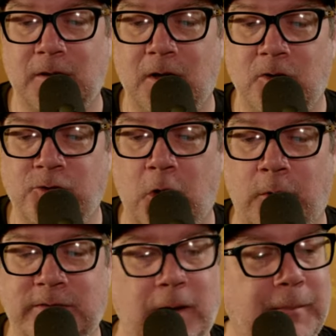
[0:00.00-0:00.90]
Joe,
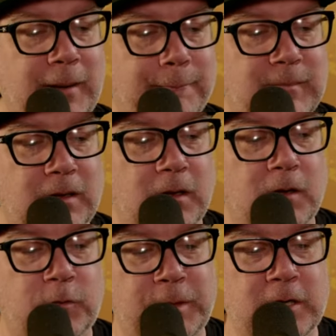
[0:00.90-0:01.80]
what's up, man?
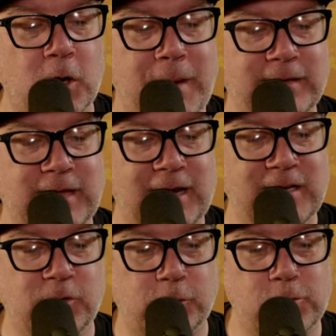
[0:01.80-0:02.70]
So we can go back to
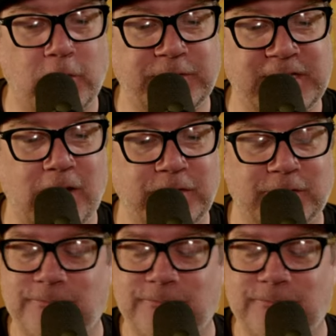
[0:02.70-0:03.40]
hating Drew Rosenhaus?